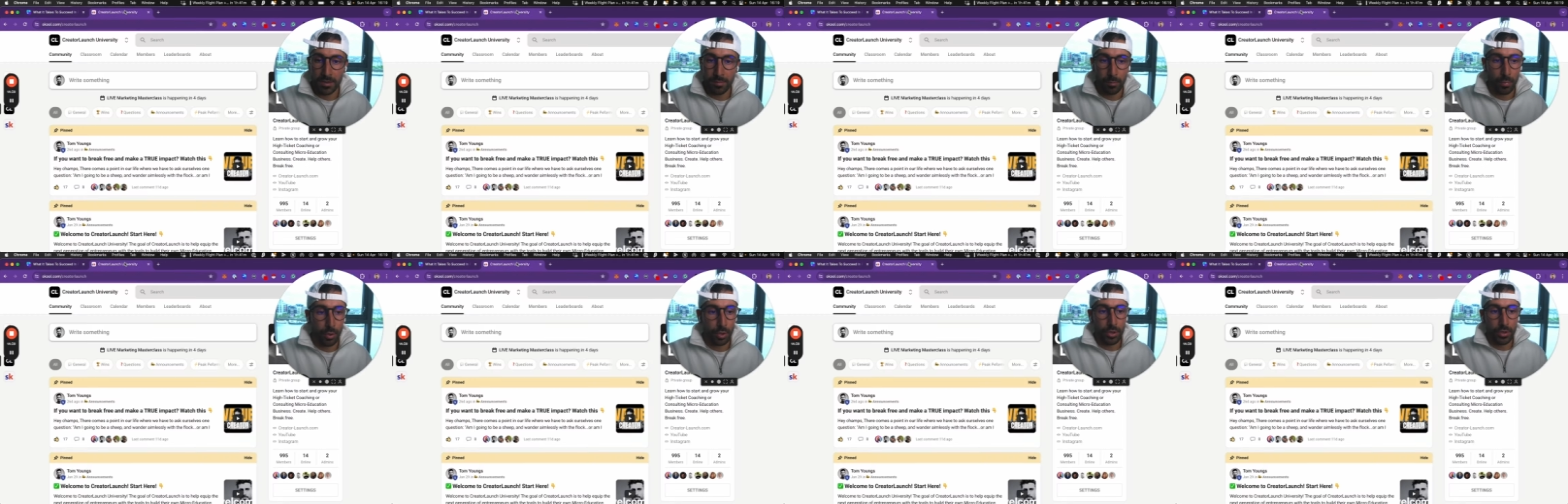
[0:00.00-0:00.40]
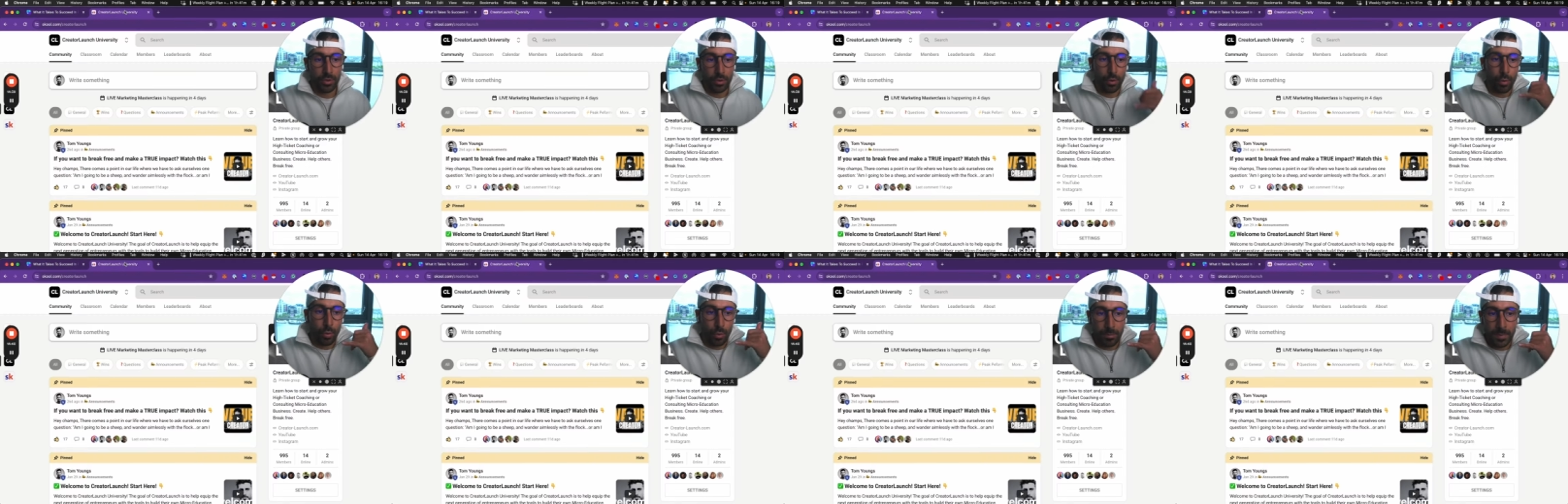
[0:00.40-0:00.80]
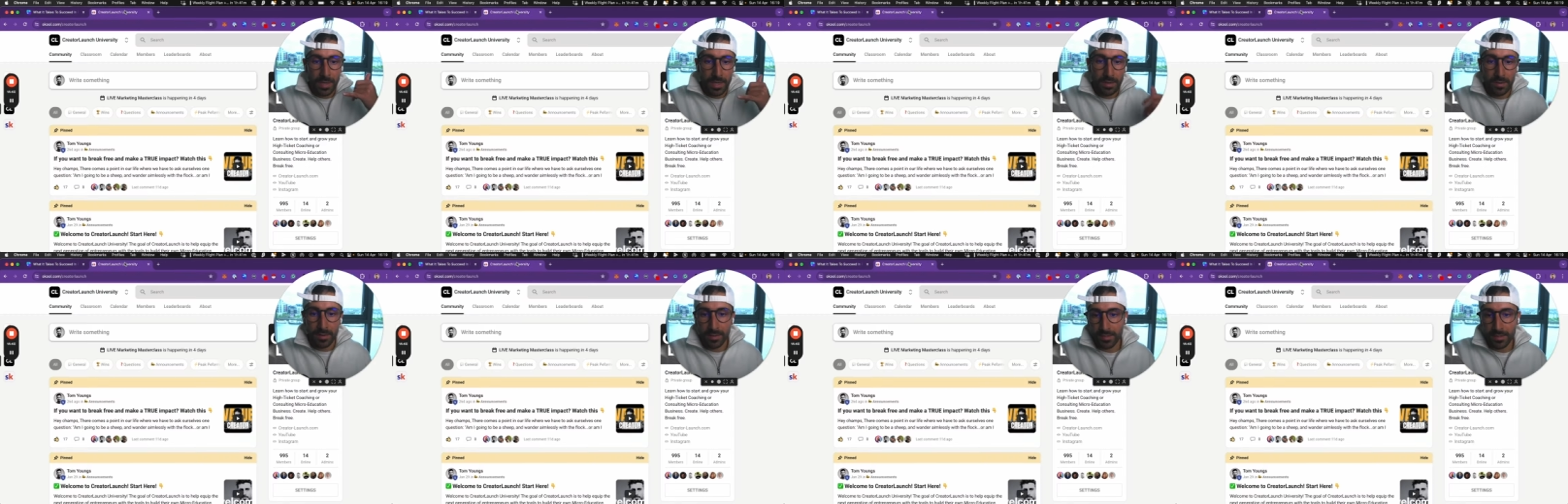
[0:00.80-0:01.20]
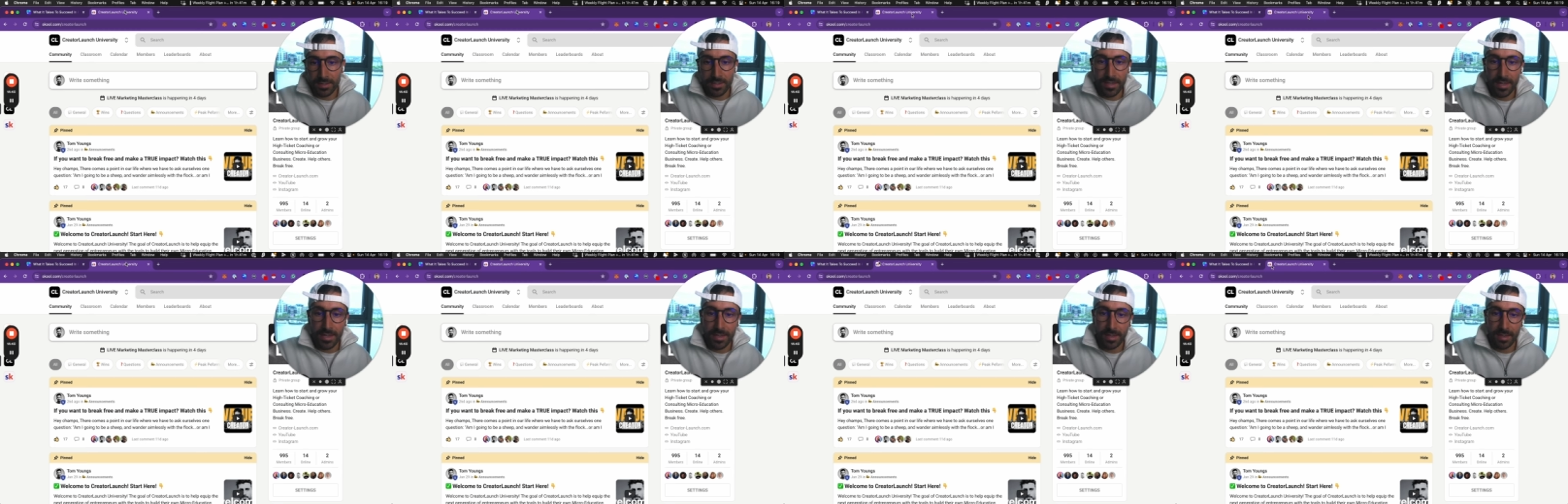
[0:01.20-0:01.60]
booking a call with me and
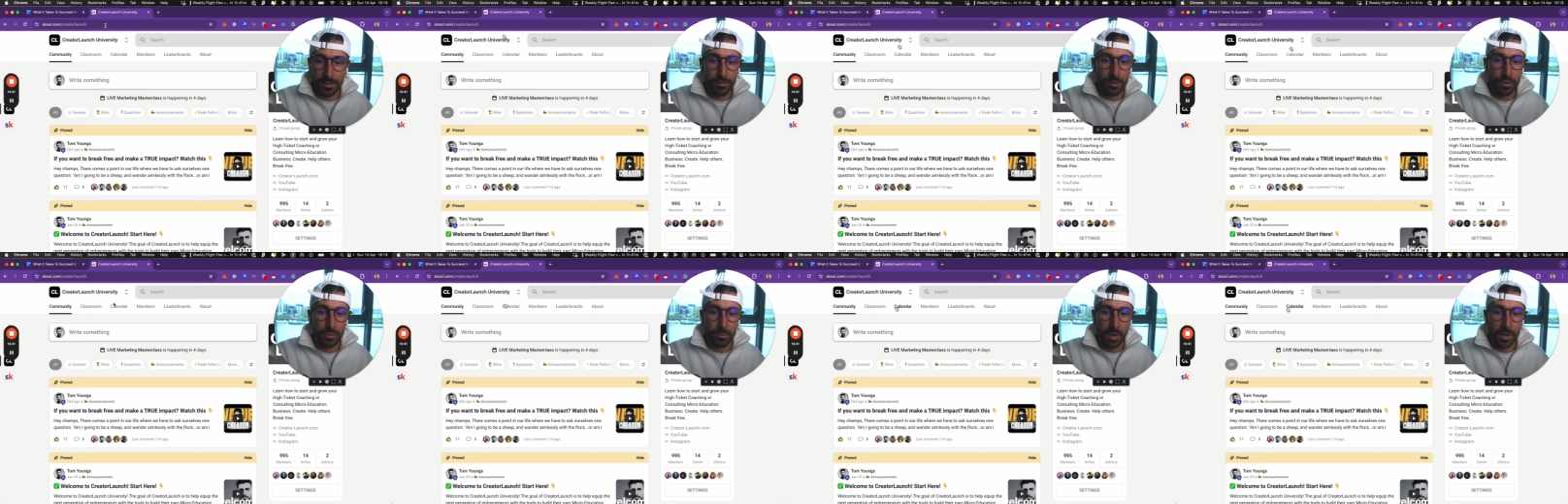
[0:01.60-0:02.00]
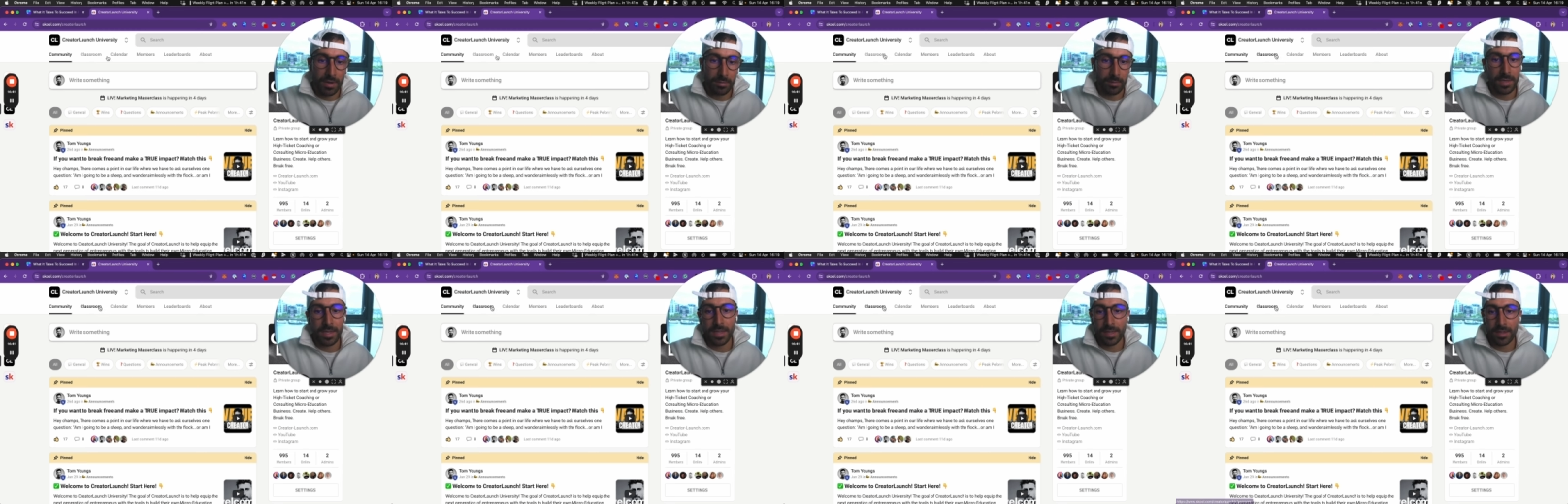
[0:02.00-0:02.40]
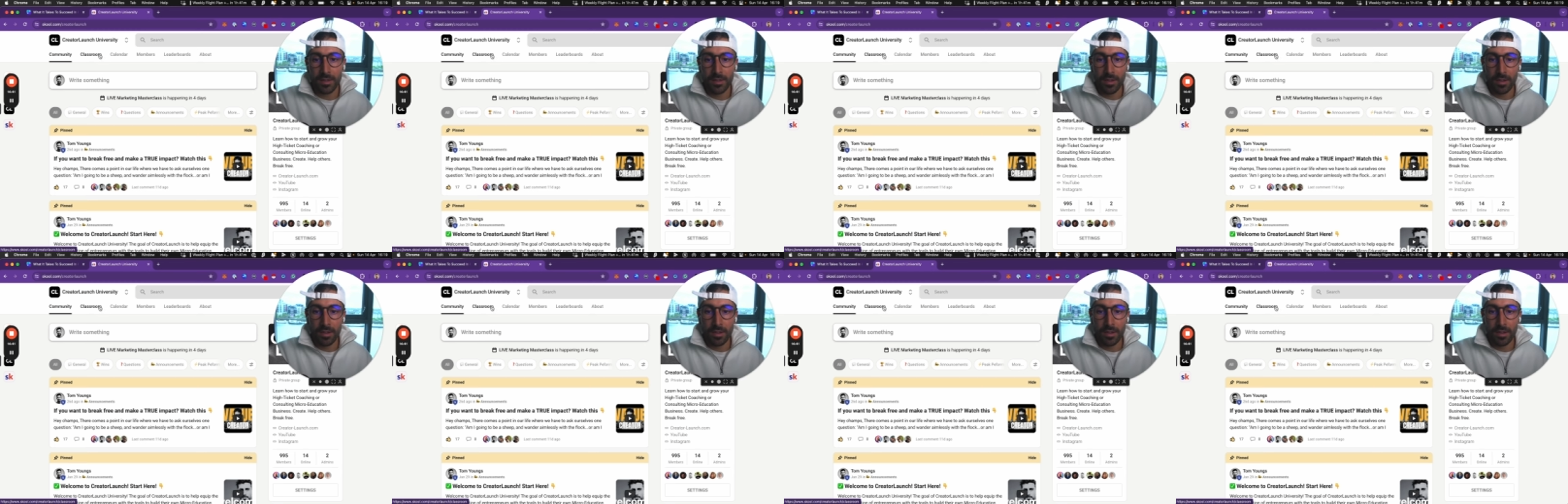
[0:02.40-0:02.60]
seeing if you might be